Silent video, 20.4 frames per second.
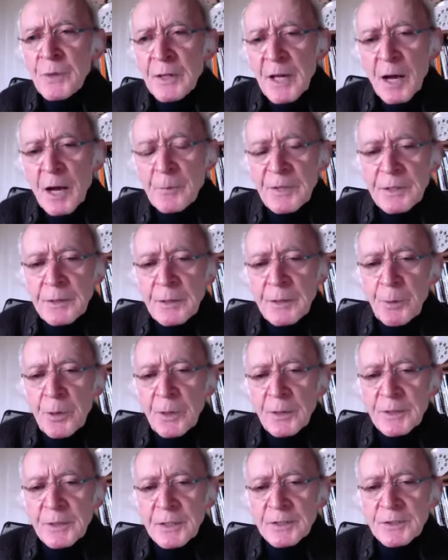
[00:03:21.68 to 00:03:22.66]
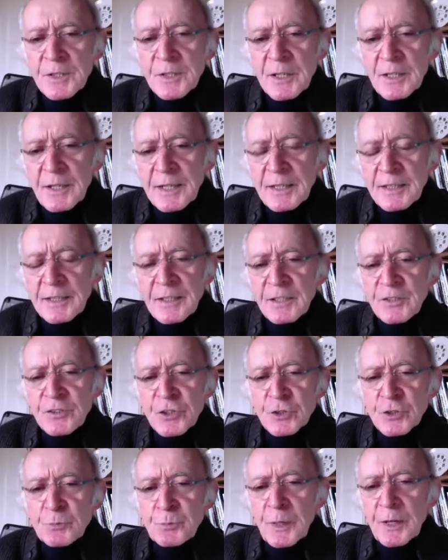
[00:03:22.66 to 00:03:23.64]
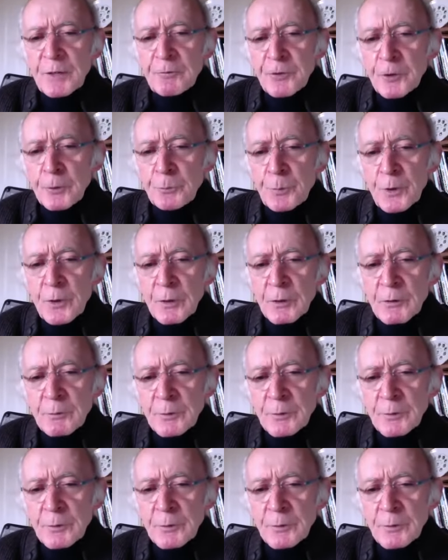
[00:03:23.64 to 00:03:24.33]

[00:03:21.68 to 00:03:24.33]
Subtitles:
I mean, the point is, he didn't just play football,